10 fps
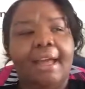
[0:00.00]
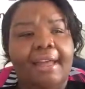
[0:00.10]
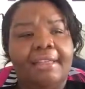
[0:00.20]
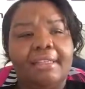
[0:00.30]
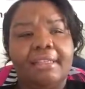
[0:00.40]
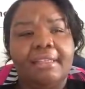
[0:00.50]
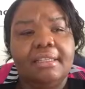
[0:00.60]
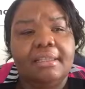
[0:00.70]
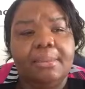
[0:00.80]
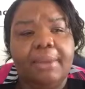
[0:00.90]
I just
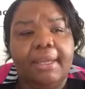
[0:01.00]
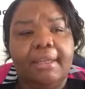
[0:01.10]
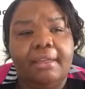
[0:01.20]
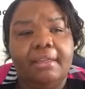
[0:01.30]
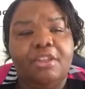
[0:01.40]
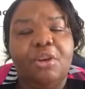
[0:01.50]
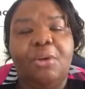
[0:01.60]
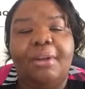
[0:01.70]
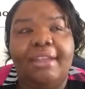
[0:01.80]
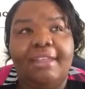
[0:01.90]
anticipate
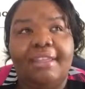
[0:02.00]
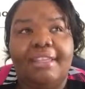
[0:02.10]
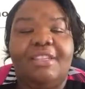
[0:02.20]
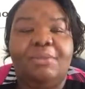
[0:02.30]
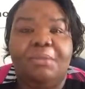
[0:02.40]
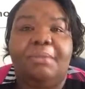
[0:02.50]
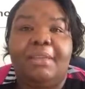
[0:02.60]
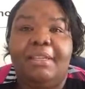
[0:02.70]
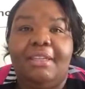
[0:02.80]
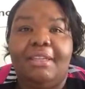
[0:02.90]
knowing this will
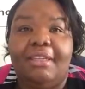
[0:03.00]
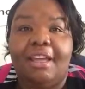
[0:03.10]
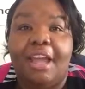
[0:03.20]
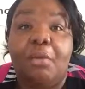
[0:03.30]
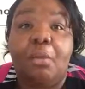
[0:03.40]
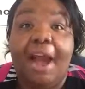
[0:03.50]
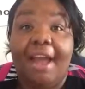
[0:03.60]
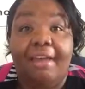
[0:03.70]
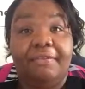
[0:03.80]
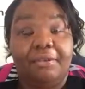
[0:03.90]
be a
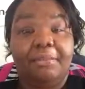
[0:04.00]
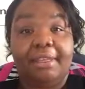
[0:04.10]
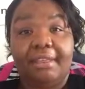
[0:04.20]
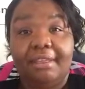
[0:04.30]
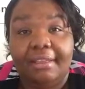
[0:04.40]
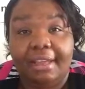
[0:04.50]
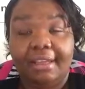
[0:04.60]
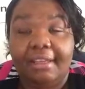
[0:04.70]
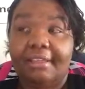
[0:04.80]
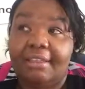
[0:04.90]
why for me.
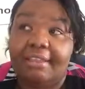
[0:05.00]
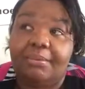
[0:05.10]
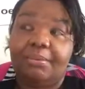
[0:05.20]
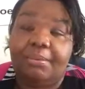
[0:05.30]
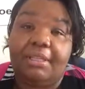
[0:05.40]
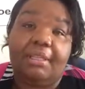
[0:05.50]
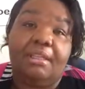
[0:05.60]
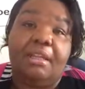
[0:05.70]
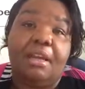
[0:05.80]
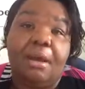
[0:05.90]
Like, this will
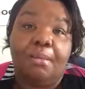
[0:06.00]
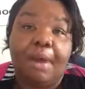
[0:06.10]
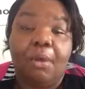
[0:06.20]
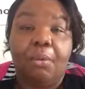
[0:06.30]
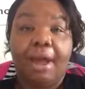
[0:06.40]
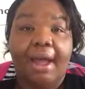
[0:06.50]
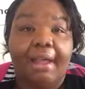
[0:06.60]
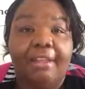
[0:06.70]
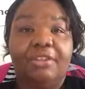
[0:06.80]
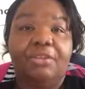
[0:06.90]
be my
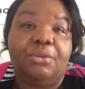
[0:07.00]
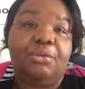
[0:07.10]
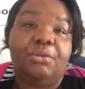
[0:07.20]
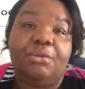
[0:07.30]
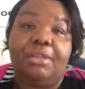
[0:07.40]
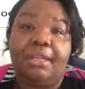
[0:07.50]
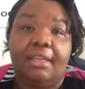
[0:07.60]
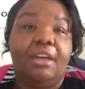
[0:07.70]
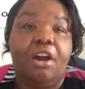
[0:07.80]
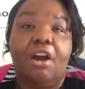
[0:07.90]
why to
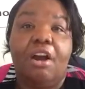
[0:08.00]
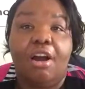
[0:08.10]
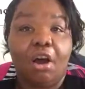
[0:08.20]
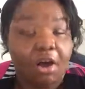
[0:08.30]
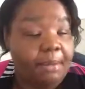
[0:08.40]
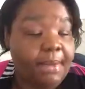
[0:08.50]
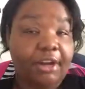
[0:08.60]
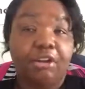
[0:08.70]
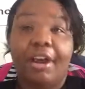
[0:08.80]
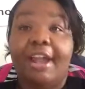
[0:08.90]
get on
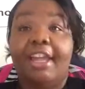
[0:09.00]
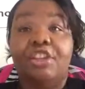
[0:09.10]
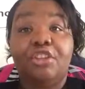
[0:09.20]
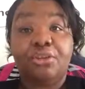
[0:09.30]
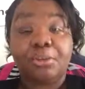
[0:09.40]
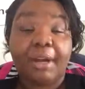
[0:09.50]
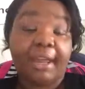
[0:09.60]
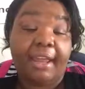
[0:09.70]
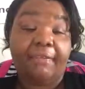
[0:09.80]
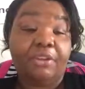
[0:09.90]
my grind and do what
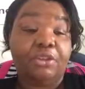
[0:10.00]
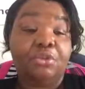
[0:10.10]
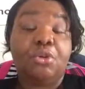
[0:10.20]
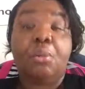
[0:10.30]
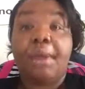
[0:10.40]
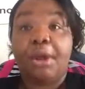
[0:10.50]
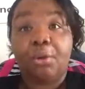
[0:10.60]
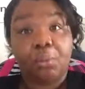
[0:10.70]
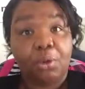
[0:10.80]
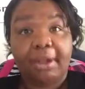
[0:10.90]
I have to do no
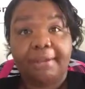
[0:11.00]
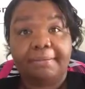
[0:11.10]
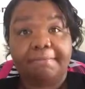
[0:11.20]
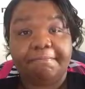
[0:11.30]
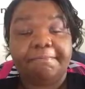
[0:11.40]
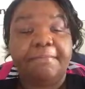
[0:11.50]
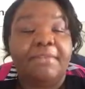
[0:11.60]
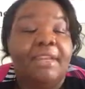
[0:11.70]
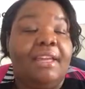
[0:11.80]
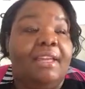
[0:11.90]
matter what.
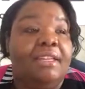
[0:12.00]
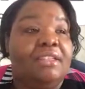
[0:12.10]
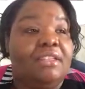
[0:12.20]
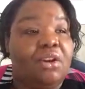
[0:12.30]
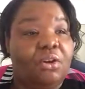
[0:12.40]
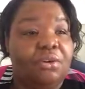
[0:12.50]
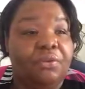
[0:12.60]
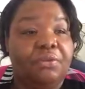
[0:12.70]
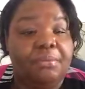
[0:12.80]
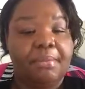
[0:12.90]

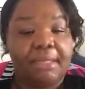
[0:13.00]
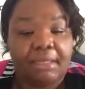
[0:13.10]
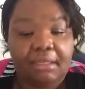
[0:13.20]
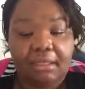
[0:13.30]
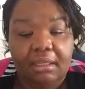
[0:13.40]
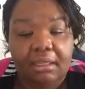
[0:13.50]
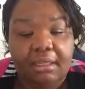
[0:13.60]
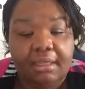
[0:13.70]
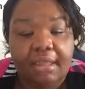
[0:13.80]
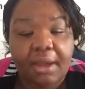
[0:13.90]
So for me,
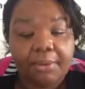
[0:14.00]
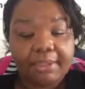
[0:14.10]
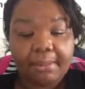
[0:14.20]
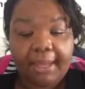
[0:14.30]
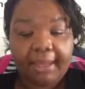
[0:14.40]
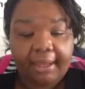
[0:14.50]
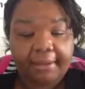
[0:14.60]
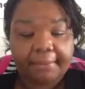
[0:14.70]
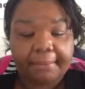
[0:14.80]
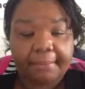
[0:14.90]
that was the bad.